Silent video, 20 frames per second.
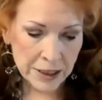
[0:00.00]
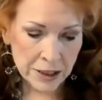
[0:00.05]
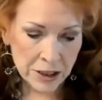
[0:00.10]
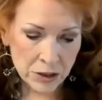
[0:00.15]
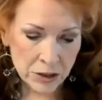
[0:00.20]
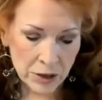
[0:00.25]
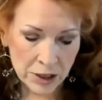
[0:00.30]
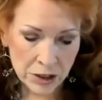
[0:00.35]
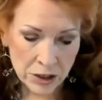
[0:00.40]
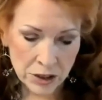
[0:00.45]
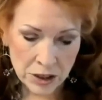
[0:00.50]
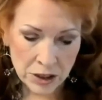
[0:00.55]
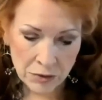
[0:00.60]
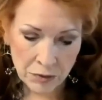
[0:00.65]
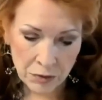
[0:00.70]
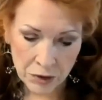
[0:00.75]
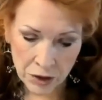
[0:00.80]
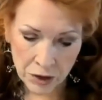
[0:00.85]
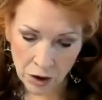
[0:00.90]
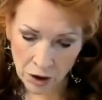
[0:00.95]
instructions
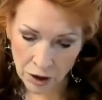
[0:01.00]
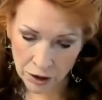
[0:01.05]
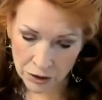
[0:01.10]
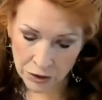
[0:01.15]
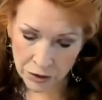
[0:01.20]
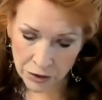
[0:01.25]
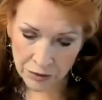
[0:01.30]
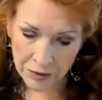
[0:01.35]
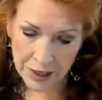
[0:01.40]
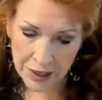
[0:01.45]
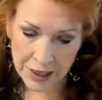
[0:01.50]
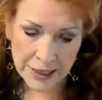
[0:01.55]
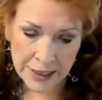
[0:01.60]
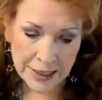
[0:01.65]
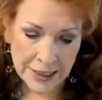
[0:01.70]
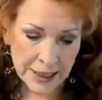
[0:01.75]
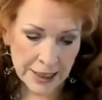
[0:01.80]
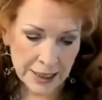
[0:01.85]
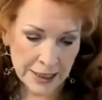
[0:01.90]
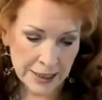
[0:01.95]
for the altar of
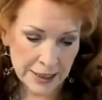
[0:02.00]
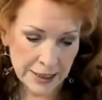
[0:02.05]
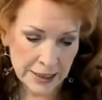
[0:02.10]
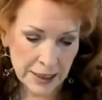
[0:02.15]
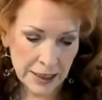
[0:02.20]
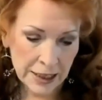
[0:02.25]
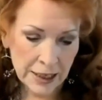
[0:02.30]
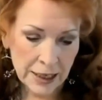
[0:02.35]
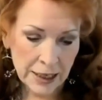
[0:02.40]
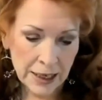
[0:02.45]
incense.